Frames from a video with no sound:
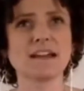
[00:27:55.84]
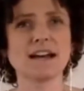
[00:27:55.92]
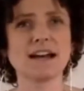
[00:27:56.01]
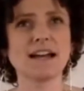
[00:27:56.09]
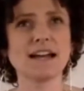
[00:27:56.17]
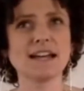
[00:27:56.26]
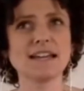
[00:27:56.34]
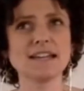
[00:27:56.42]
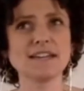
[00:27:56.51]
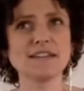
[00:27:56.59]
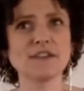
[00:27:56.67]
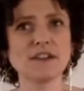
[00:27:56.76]

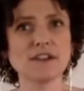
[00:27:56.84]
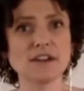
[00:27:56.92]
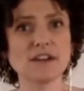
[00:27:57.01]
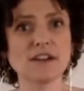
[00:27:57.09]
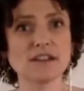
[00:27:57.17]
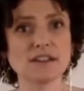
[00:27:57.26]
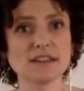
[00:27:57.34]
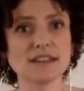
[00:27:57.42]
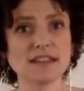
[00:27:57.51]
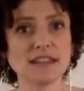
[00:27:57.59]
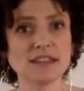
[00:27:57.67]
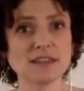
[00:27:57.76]
I found out,
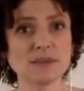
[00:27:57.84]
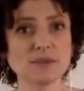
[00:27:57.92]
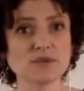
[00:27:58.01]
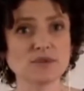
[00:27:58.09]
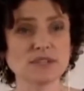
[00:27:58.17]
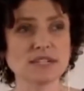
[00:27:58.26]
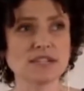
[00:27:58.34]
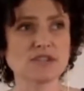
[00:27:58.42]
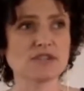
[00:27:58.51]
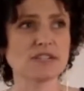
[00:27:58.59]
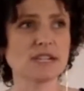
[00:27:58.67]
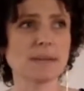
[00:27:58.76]
I thought that was really
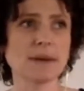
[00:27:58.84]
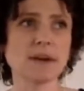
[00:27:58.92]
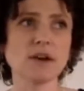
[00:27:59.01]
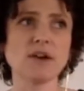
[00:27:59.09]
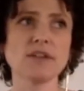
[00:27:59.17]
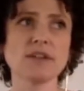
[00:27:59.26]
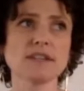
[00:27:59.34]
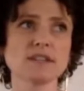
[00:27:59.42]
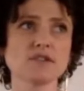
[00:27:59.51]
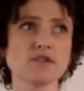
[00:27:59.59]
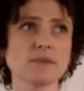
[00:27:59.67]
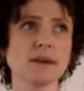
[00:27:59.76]
interesting about all the
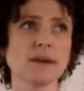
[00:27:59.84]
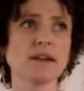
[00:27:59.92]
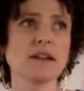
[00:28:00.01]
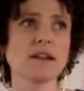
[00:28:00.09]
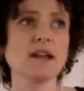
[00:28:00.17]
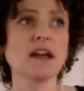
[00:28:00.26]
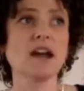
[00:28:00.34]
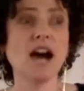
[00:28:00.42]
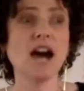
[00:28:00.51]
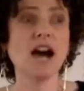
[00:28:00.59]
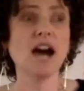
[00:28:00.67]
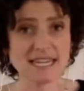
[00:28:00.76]
history about
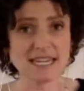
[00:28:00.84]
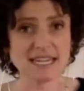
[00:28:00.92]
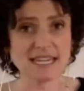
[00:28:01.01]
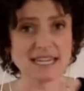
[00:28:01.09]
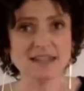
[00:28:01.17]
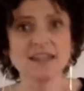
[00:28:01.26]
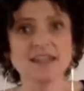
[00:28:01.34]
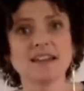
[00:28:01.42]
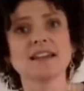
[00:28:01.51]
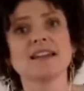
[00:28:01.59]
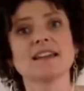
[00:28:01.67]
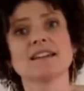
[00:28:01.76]
honey
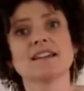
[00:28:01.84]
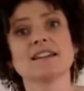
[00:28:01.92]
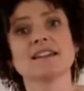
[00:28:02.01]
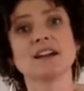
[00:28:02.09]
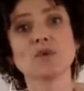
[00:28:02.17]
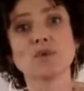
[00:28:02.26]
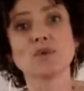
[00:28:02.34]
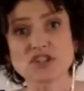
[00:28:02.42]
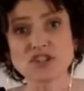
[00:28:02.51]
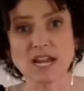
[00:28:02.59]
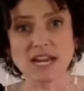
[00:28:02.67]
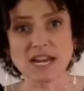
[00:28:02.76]

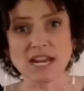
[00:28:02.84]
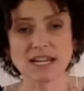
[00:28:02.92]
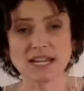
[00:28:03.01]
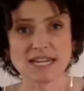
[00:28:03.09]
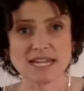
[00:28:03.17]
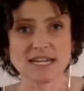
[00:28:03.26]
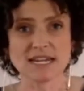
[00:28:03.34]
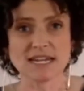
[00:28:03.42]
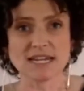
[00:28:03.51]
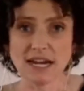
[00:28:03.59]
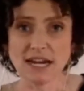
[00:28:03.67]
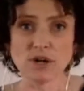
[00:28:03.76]
originating in
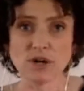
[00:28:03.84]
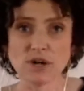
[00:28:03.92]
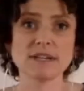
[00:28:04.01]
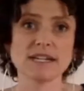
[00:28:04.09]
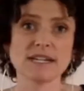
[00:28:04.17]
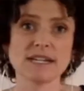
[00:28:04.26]
Cairo in